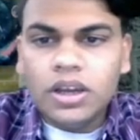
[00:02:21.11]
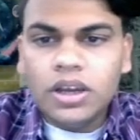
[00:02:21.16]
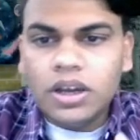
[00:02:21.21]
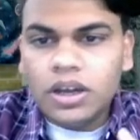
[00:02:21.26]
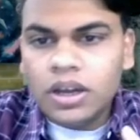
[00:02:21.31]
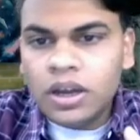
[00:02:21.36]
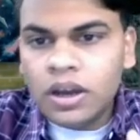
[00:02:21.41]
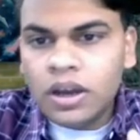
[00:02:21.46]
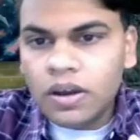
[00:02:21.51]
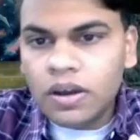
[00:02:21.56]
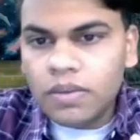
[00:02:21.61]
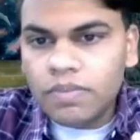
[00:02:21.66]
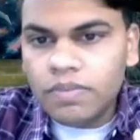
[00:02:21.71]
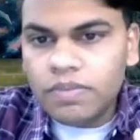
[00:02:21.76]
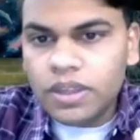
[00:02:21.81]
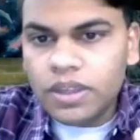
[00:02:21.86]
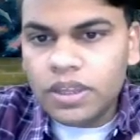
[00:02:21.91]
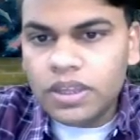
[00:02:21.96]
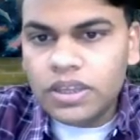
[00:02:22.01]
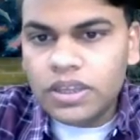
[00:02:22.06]

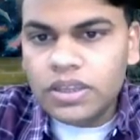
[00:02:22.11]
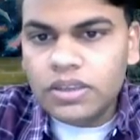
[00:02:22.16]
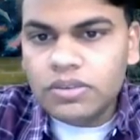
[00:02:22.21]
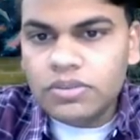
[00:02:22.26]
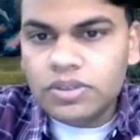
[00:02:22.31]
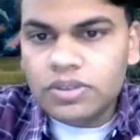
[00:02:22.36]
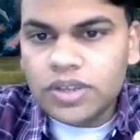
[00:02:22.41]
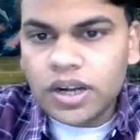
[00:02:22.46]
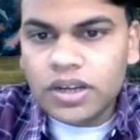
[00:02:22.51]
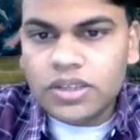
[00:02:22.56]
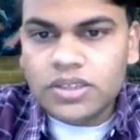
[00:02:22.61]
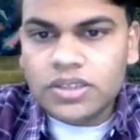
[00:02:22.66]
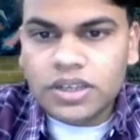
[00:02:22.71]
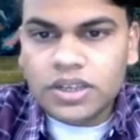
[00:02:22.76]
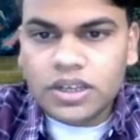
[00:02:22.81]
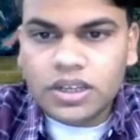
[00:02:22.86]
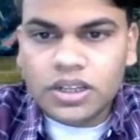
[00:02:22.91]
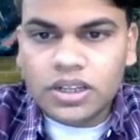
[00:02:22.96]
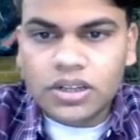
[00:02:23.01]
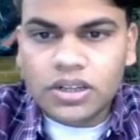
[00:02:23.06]
the
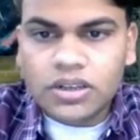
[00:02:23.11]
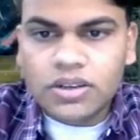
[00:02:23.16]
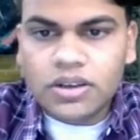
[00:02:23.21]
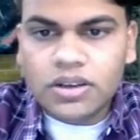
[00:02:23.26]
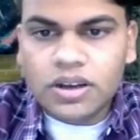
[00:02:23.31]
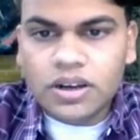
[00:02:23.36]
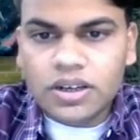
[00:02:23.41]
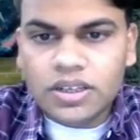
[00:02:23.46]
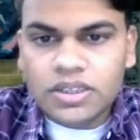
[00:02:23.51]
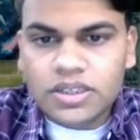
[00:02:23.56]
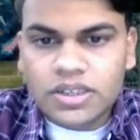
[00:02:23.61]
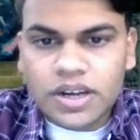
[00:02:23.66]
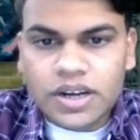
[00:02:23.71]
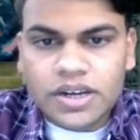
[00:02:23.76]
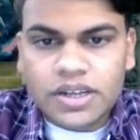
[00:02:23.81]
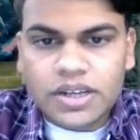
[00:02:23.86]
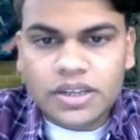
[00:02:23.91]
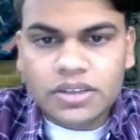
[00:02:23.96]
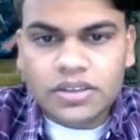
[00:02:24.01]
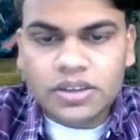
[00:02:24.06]
statistical
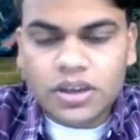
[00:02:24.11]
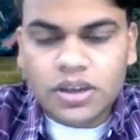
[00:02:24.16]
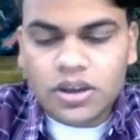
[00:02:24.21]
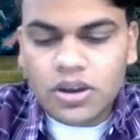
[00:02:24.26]
understanding